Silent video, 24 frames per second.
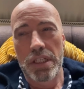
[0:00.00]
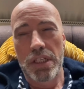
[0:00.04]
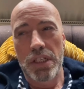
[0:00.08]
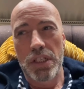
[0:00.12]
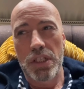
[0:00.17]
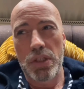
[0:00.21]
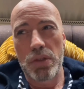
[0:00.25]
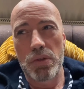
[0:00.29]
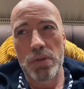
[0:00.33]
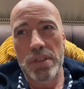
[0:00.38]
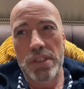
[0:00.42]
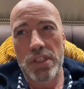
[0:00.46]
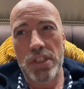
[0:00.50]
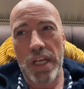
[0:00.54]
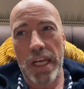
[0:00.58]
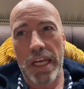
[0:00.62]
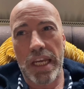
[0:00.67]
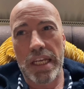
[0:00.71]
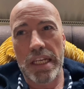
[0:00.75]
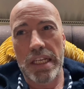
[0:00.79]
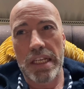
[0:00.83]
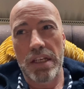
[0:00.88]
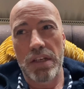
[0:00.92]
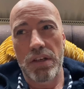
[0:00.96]
Who's
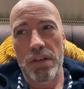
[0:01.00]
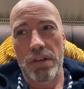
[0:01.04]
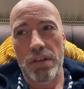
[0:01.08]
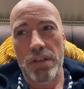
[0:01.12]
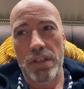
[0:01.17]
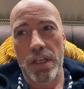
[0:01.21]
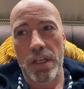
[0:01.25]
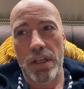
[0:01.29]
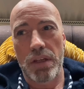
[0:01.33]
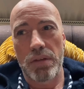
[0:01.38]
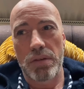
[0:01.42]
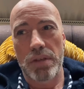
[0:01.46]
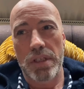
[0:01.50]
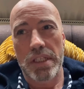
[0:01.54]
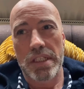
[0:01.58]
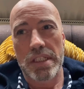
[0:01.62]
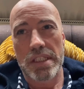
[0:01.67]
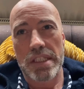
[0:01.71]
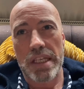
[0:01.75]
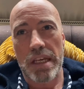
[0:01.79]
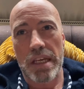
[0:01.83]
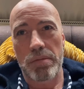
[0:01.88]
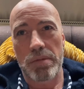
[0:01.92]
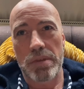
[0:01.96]
checking in on you?
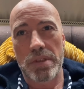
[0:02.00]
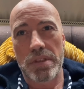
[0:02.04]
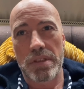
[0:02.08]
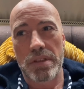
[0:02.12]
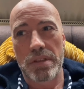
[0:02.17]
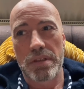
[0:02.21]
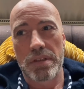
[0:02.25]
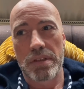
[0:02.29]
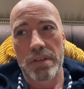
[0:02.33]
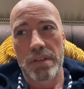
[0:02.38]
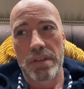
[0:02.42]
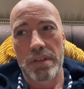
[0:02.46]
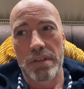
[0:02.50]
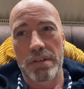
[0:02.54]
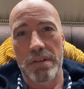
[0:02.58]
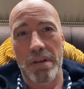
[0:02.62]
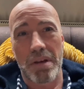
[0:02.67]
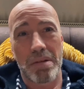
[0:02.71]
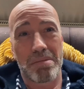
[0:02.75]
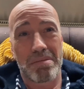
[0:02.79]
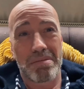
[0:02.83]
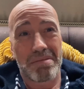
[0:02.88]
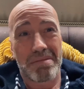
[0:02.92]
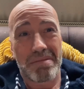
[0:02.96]
Except
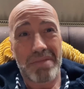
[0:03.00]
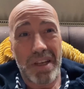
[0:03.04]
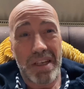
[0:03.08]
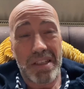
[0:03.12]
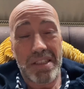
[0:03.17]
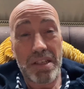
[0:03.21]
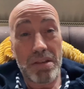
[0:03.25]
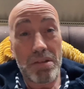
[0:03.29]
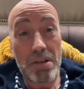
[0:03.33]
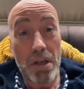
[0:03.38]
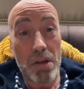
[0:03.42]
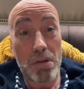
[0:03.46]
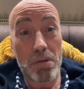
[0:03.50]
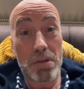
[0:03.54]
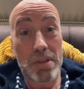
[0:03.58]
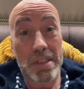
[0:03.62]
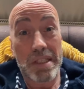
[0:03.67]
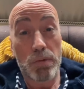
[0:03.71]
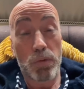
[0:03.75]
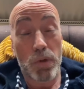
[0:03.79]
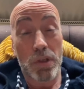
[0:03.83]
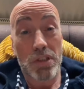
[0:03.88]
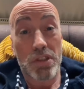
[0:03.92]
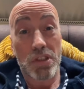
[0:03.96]
I don't know
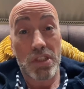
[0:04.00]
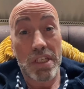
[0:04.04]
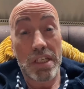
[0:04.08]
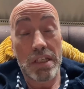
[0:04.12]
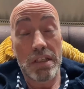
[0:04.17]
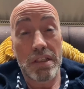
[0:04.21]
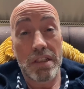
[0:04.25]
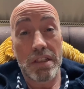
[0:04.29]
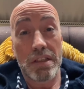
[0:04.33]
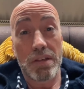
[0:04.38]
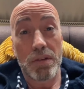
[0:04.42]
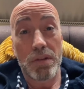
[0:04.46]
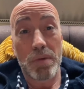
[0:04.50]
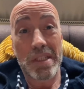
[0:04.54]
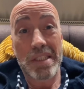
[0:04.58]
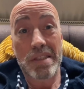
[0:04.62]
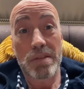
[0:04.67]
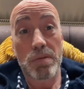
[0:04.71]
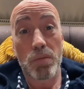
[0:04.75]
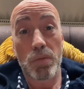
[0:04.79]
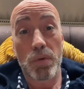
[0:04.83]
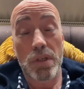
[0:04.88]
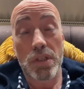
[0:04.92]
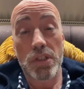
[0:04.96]
who's watching and who
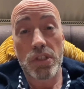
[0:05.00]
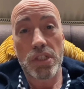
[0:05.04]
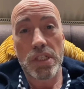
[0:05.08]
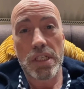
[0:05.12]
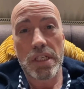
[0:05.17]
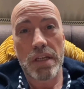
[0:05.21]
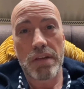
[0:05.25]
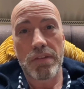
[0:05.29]
isn't watching.